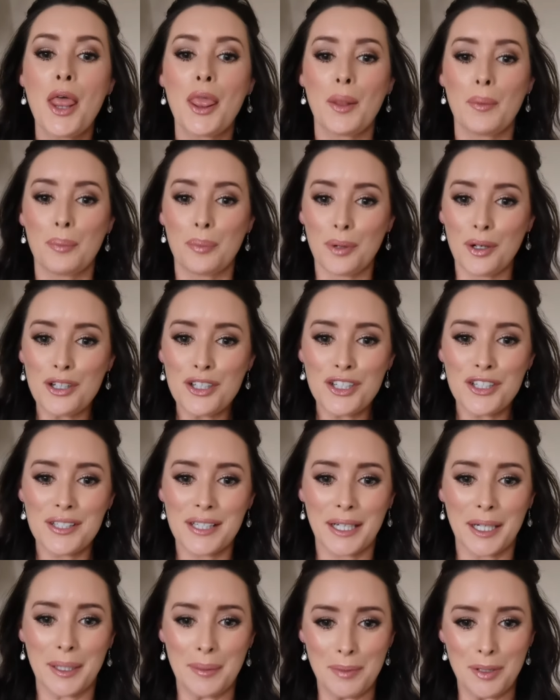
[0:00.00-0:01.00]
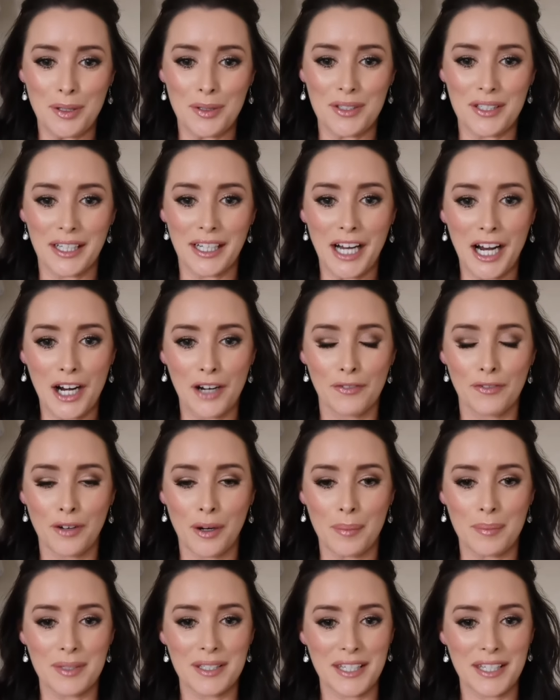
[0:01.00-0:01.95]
The brushes that I'm using are from